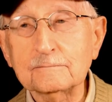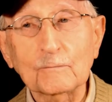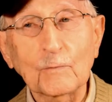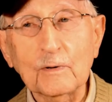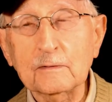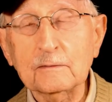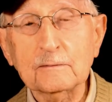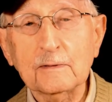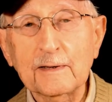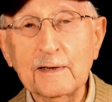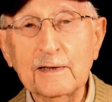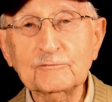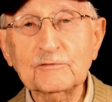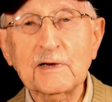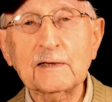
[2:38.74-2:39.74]
Well,
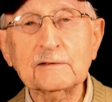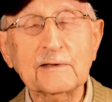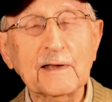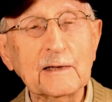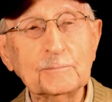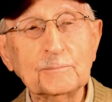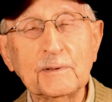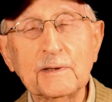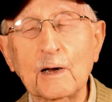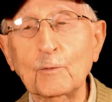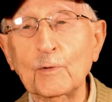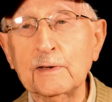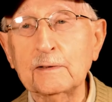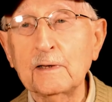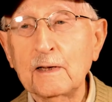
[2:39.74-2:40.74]
after that KP, I
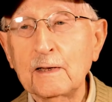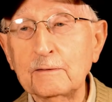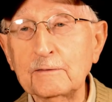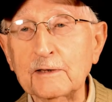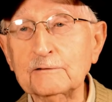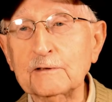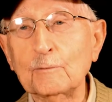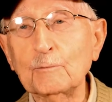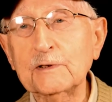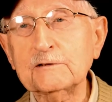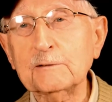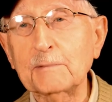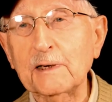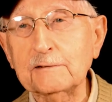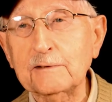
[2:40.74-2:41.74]
went
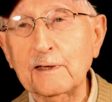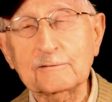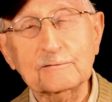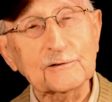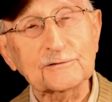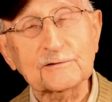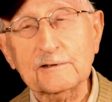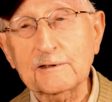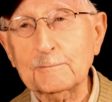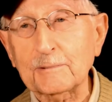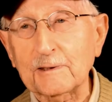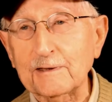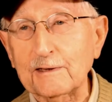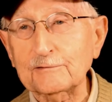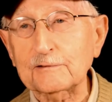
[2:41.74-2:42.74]
to my tent to sleep,
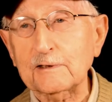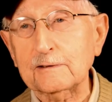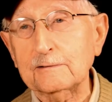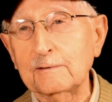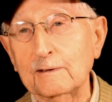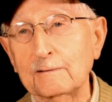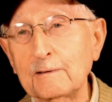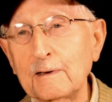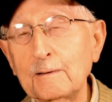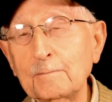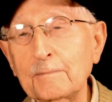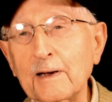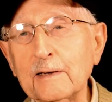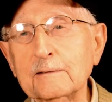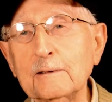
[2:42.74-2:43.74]
and they said,
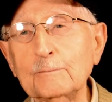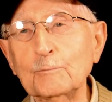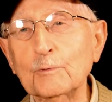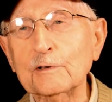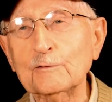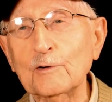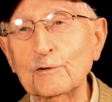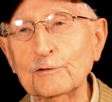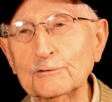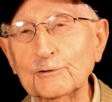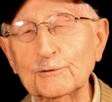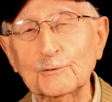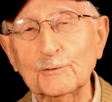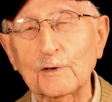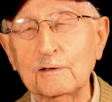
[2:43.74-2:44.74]
"Pack up, we're going
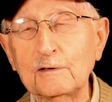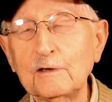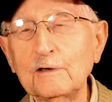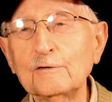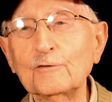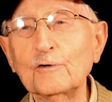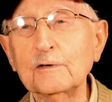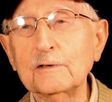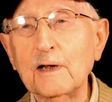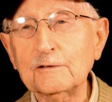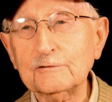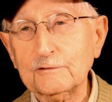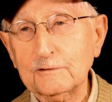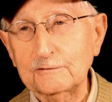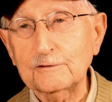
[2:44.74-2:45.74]
to Fort
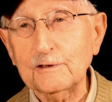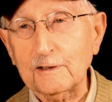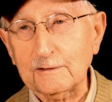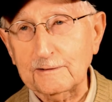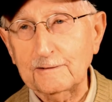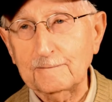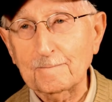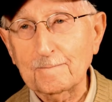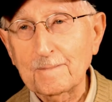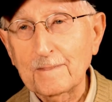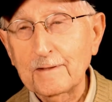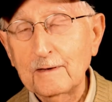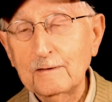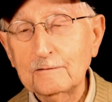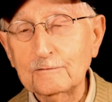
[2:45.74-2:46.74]
Knox, Kentucky,
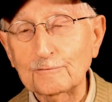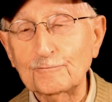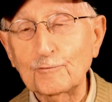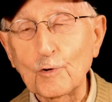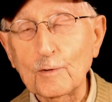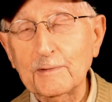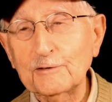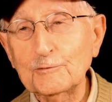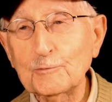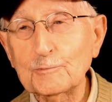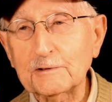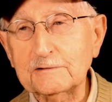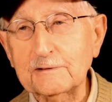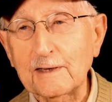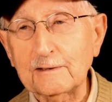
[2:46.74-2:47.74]
okay, to form a new
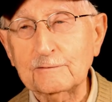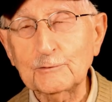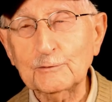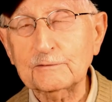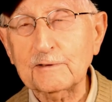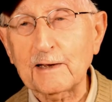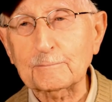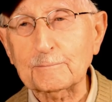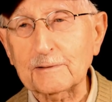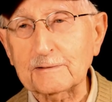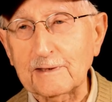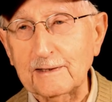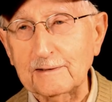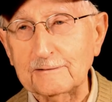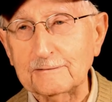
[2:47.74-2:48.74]
tank
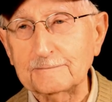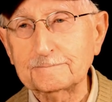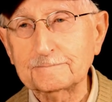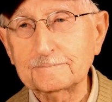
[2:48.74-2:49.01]
battalion."